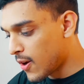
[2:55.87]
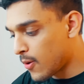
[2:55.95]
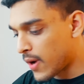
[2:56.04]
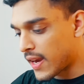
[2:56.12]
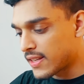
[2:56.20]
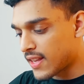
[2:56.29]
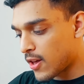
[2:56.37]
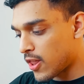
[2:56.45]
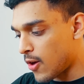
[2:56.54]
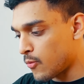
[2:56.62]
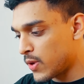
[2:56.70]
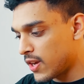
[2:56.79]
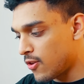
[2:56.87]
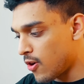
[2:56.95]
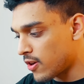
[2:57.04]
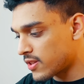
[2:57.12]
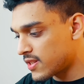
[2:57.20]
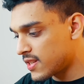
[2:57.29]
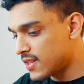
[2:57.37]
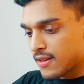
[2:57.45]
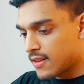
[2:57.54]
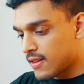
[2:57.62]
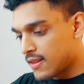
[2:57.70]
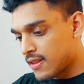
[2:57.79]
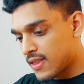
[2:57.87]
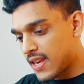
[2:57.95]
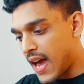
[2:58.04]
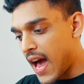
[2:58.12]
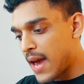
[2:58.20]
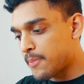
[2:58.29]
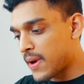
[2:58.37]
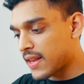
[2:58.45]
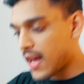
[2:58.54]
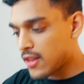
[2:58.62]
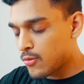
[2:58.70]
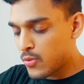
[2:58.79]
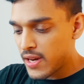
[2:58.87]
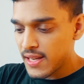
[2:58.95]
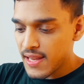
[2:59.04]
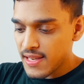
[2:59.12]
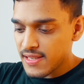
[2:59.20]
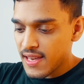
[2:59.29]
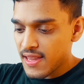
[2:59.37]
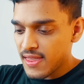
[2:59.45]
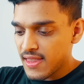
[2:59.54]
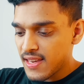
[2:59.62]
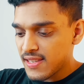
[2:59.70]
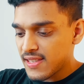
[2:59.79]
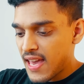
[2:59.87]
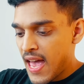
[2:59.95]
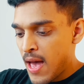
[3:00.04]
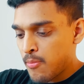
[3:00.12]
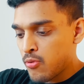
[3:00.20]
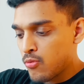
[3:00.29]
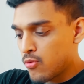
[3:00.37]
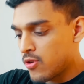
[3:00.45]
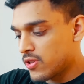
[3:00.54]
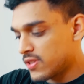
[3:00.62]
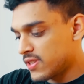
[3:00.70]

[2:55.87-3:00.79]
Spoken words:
Okay, now that we got the iPad out of the way, let's get this Apple Watch